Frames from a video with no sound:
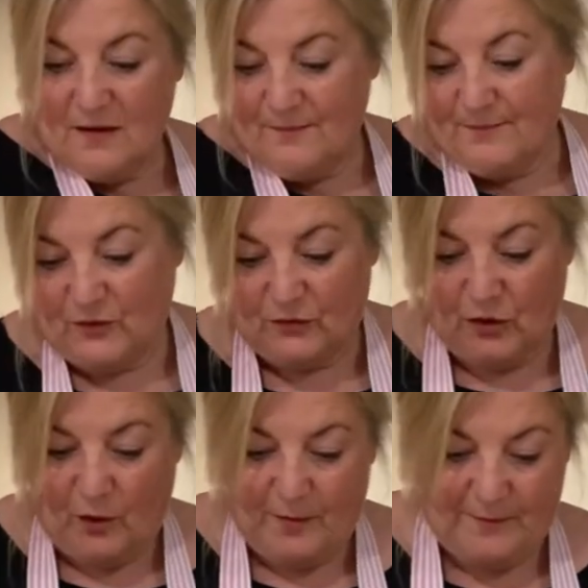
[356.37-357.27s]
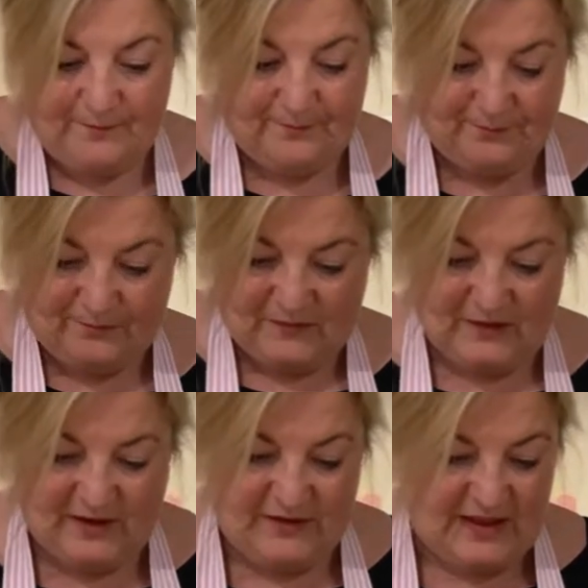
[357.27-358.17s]
on top to
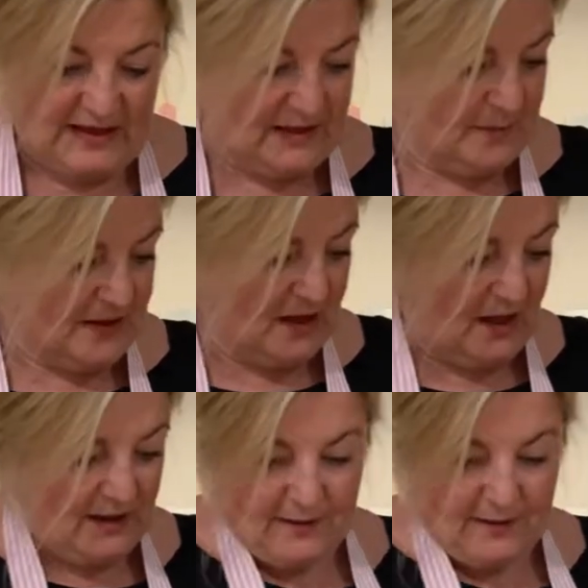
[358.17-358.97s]
give it that little bit of colour.